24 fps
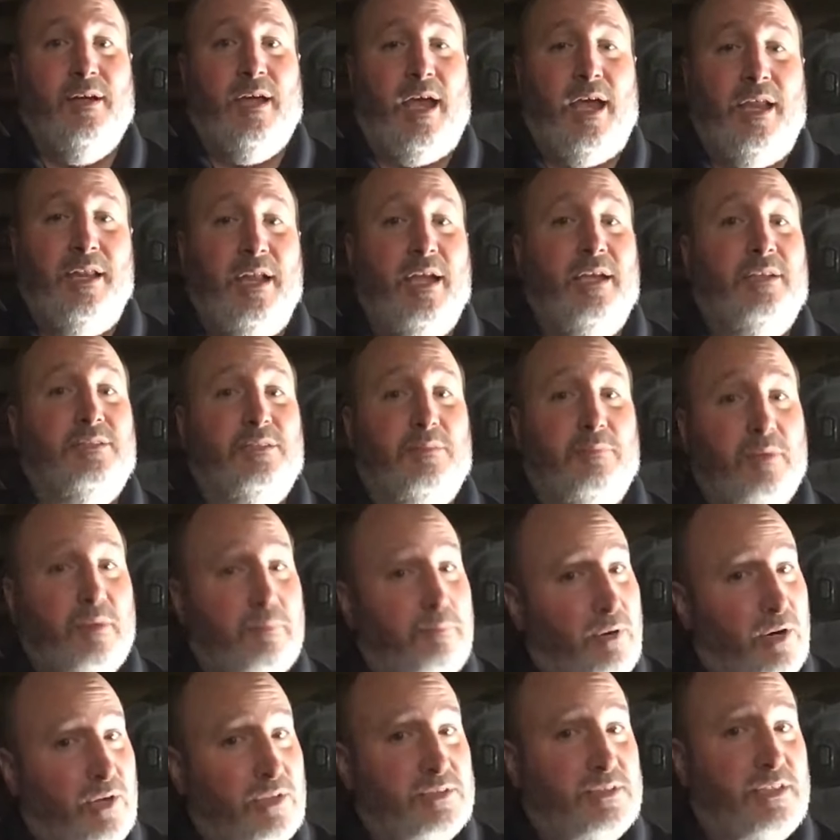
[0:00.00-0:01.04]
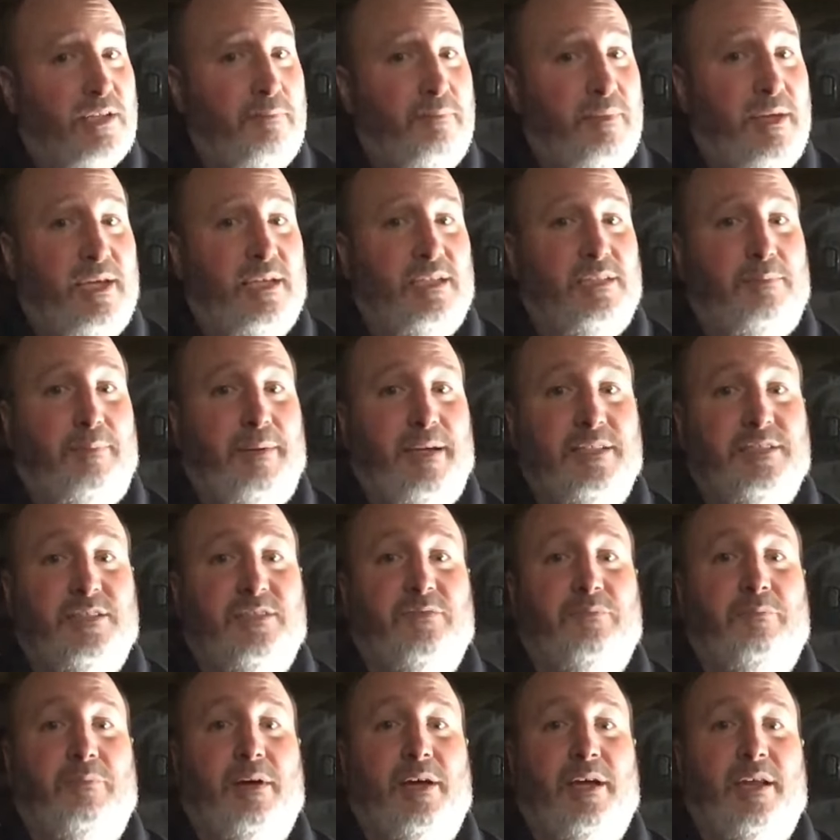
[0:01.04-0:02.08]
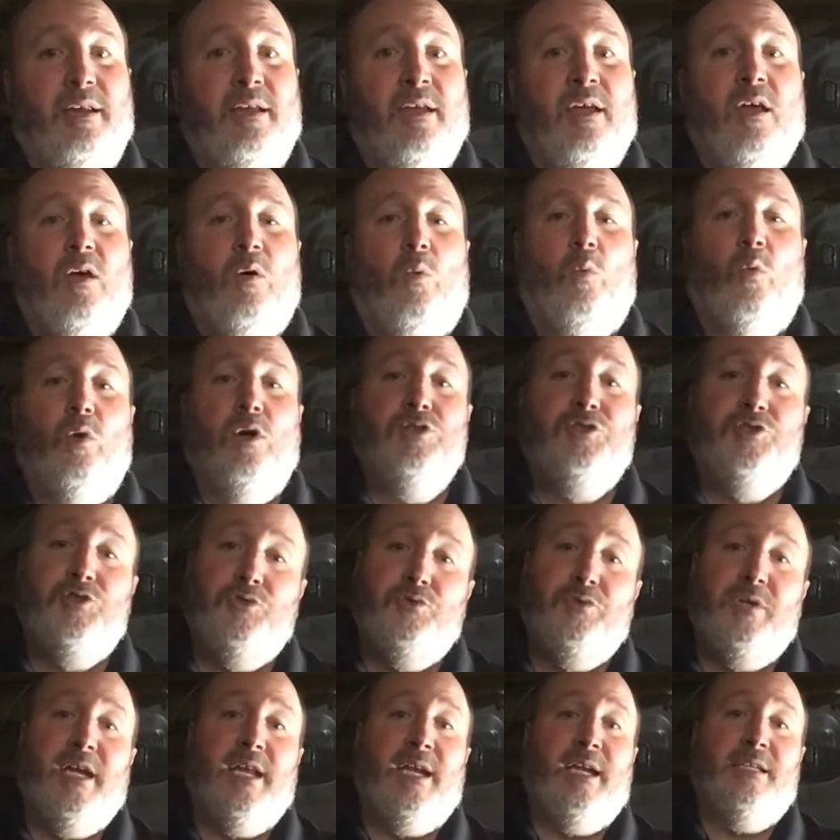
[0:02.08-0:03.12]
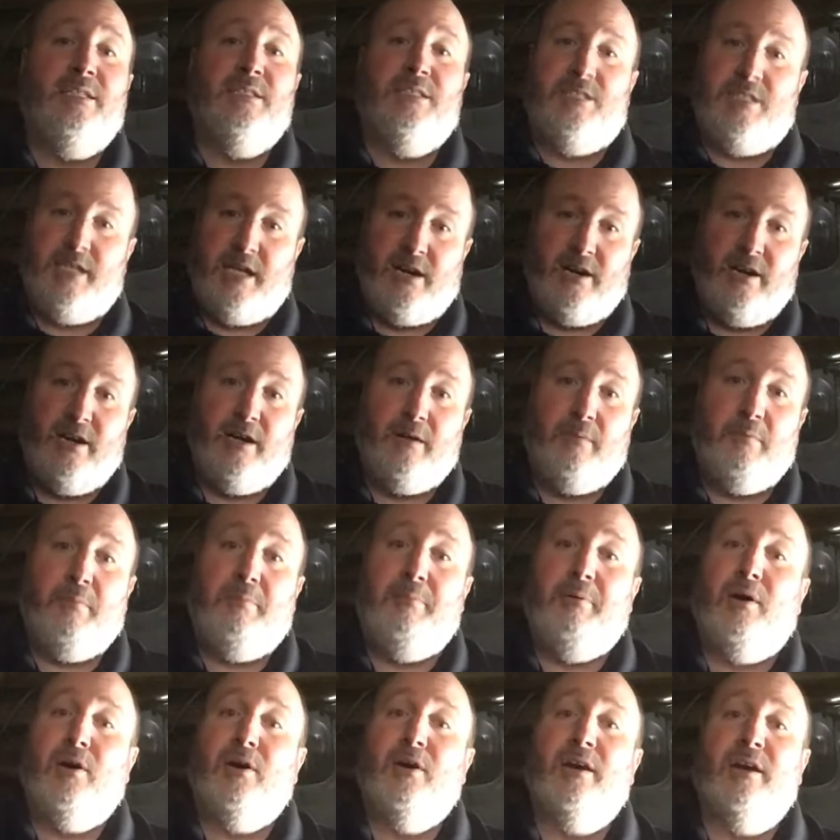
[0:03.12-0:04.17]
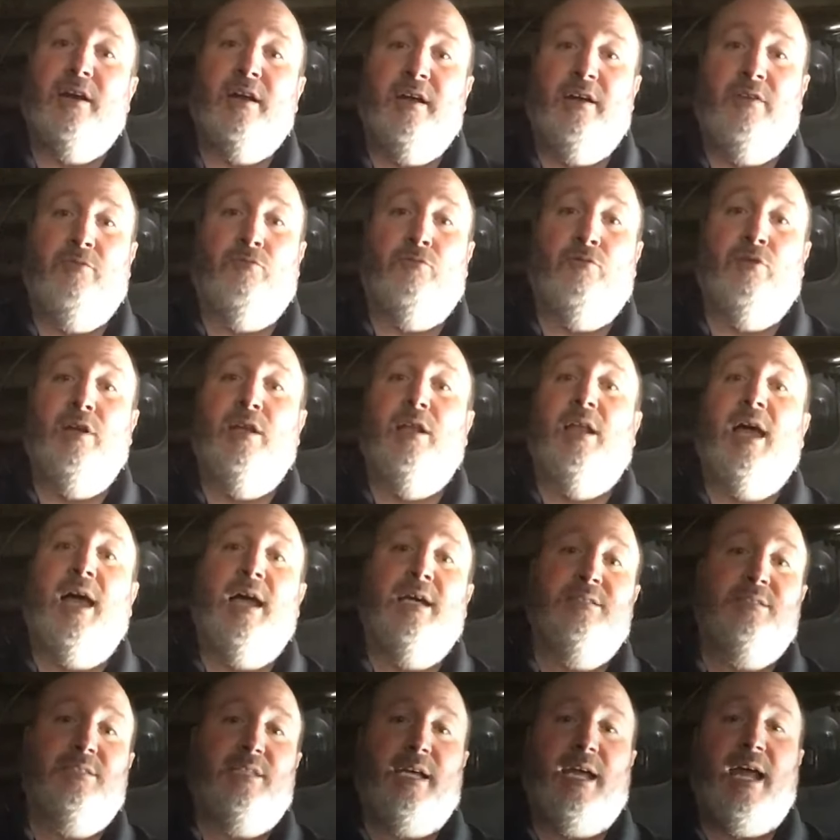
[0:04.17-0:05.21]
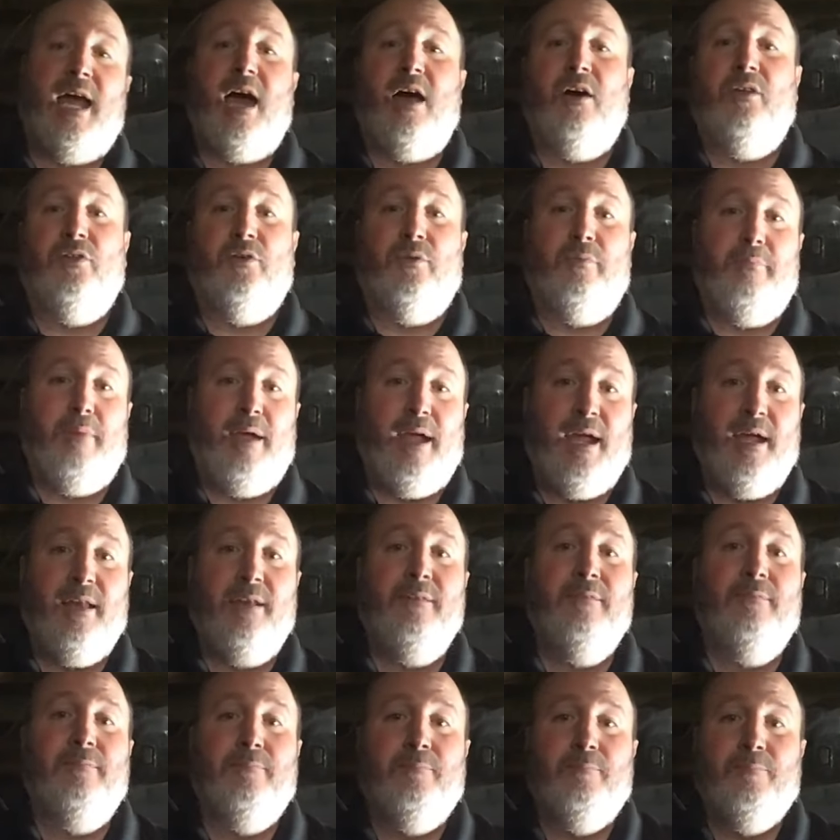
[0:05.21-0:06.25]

And yeah, some of the parts can be expensive, but once you get into tearing them apart and realizing how they're made,